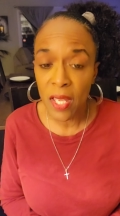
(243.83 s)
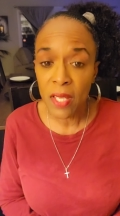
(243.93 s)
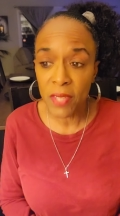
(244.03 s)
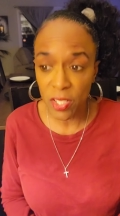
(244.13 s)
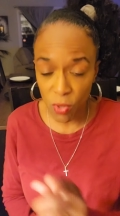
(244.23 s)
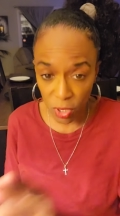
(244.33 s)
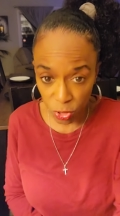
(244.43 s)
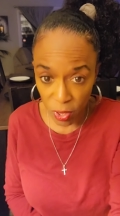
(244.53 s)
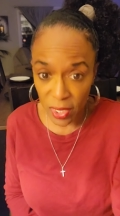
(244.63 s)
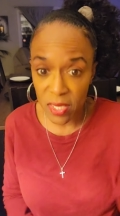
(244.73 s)
that's going to
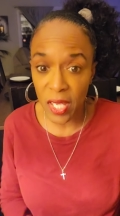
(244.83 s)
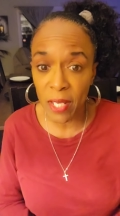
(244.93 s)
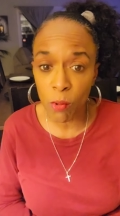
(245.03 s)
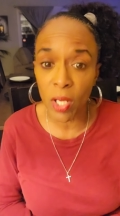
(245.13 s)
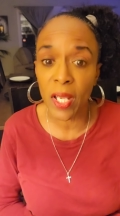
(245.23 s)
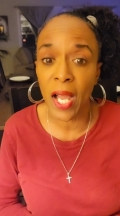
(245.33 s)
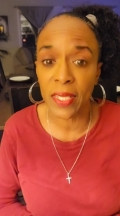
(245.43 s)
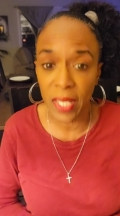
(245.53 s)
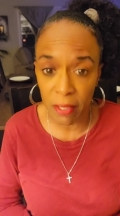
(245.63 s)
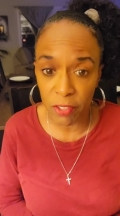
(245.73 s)
try to take what God
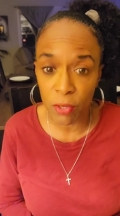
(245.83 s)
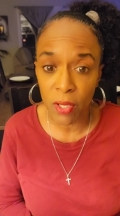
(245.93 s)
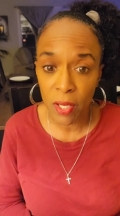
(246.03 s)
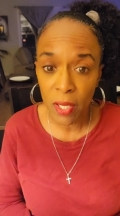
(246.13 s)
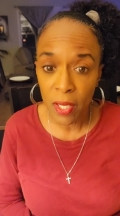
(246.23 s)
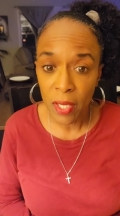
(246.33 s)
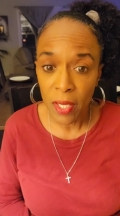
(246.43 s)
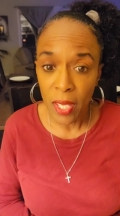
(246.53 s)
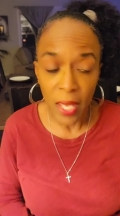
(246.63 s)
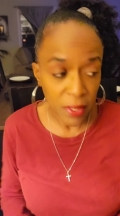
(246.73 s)
gave you,
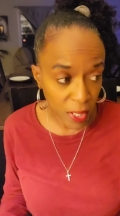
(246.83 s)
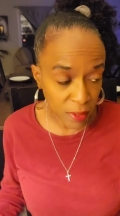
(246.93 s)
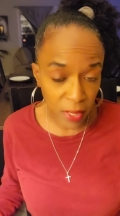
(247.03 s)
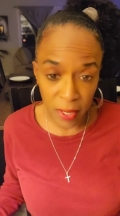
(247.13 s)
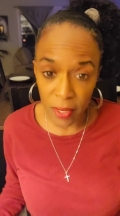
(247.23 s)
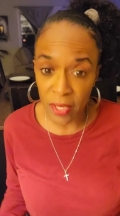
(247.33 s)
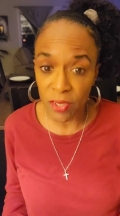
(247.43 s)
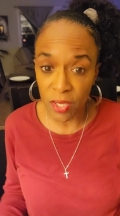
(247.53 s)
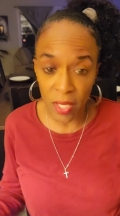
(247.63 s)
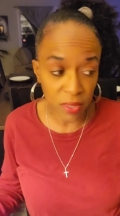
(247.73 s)
and and and and
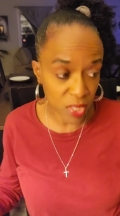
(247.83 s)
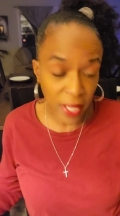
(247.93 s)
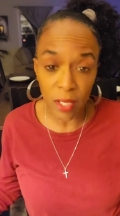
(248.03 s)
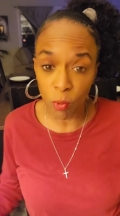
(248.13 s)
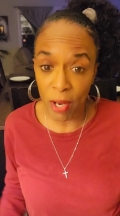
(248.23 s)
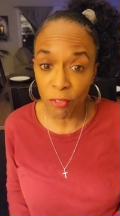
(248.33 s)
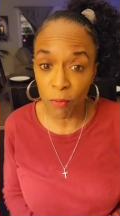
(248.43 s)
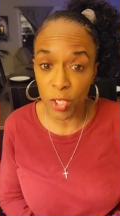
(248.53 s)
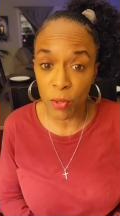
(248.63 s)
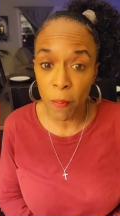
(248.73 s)
and take it away from
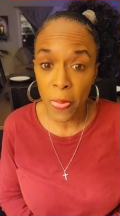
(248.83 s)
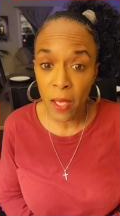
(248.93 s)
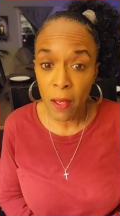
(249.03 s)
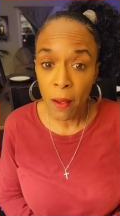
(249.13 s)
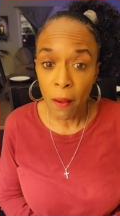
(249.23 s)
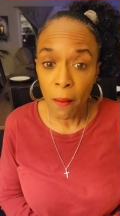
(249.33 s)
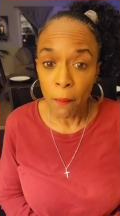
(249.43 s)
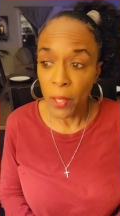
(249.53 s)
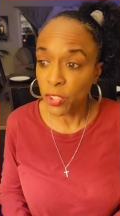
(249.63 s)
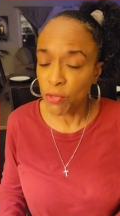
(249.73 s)
you.
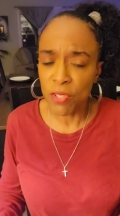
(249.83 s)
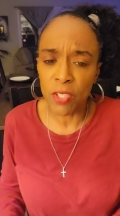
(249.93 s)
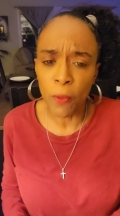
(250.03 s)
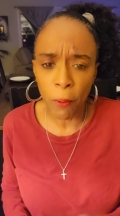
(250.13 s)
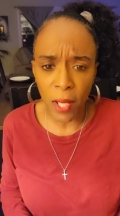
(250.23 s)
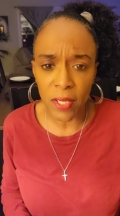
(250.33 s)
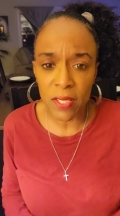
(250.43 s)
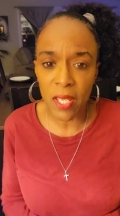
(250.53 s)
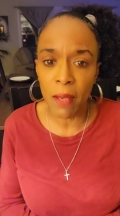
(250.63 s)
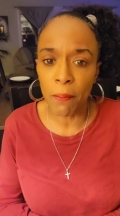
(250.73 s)
But you you're probably
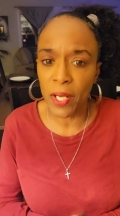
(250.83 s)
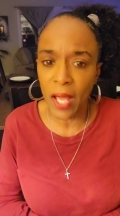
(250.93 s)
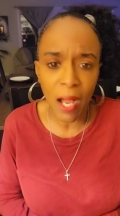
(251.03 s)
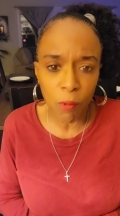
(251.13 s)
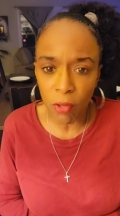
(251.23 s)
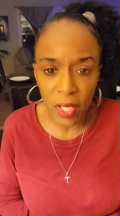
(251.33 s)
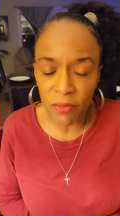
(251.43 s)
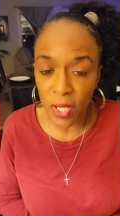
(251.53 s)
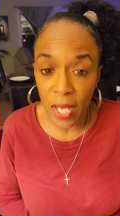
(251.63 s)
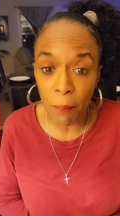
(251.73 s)
saying, but God won't let
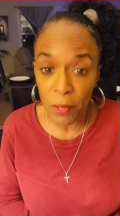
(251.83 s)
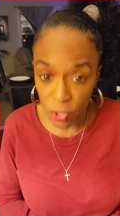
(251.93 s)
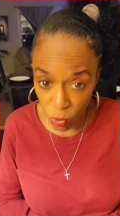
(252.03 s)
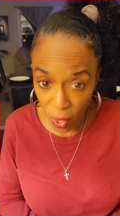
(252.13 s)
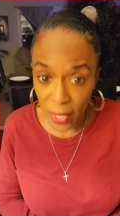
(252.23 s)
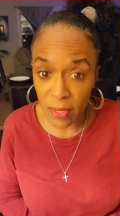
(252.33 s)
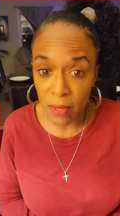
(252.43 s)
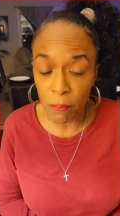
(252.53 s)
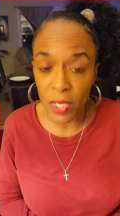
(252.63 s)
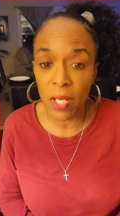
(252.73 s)
that happen. You're right
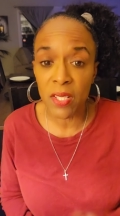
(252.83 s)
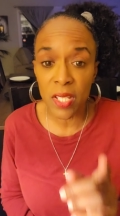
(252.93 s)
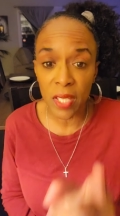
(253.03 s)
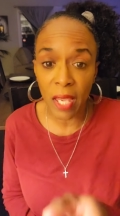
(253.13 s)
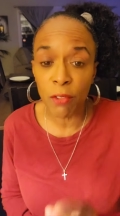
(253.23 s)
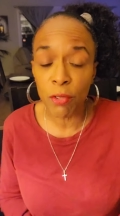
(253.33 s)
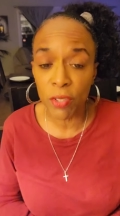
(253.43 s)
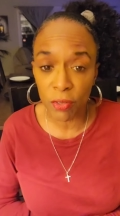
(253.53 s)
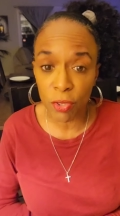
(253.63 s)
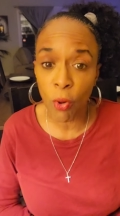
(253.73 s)
because he gave you the
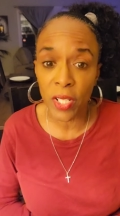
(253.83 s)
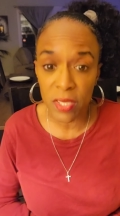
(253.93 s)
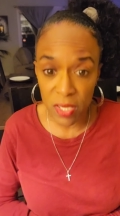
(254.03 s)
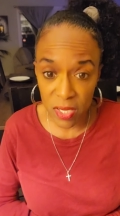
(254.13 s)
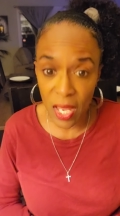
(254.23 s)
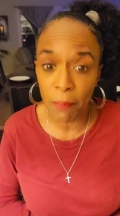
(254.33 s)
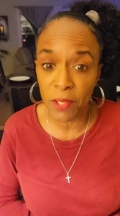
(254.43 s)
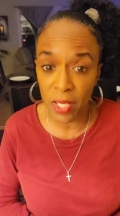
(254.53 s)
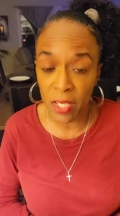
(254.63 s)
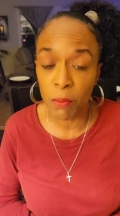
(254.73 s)
authority to stop
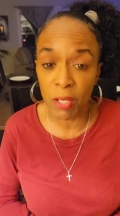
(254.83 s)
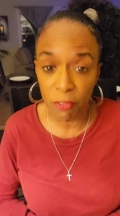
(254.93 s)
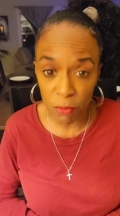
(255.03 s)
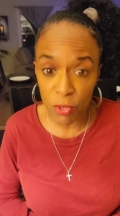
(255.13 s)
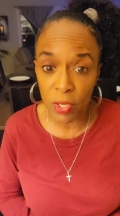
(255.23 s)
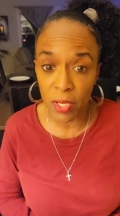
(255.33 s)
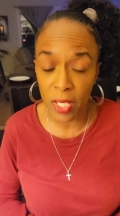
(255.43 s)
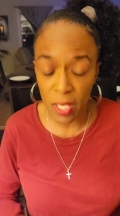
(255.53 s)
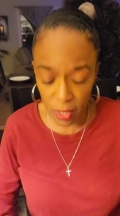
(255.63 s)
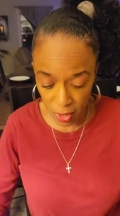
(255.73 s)
the enemy from doing it.
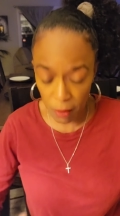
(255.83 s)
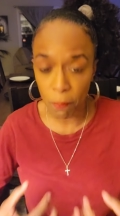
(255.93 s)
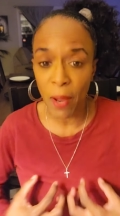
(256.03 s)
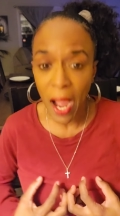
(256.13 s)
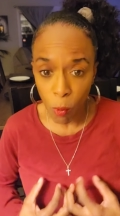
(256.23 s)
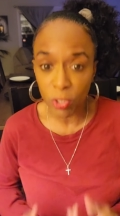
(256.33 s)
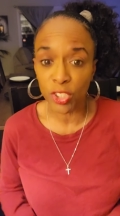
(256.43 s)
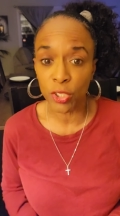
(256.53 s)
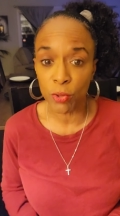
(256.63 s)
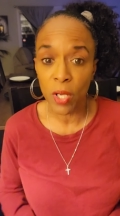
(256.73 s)
He empowered
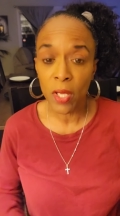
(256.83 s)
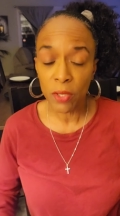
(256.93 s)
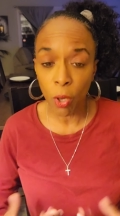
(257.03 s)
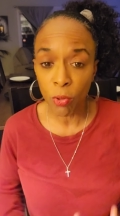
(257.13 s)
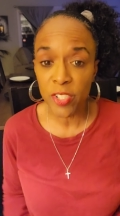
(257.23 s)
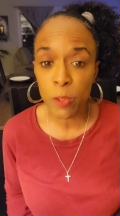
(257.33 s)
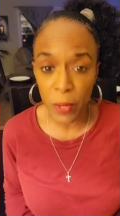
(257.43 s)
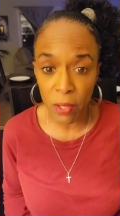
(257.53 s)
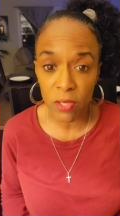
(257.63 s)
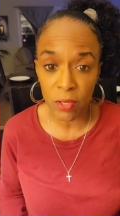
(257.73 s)
you. The Holy
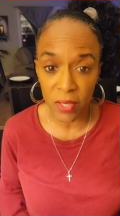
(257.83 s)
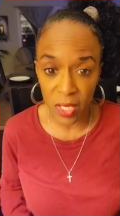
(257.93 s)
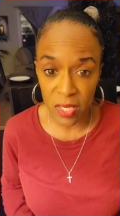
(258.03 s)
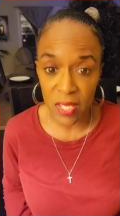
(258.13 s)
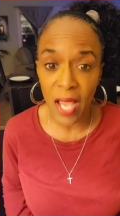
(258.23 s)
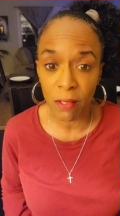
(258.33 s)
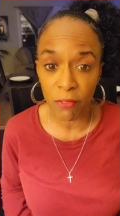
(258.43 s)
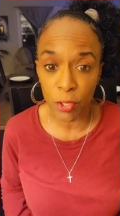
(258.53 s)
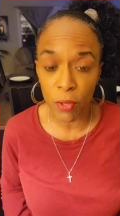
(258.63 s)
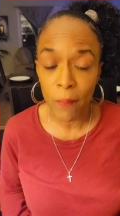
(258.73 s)
Spirit's on the inside of you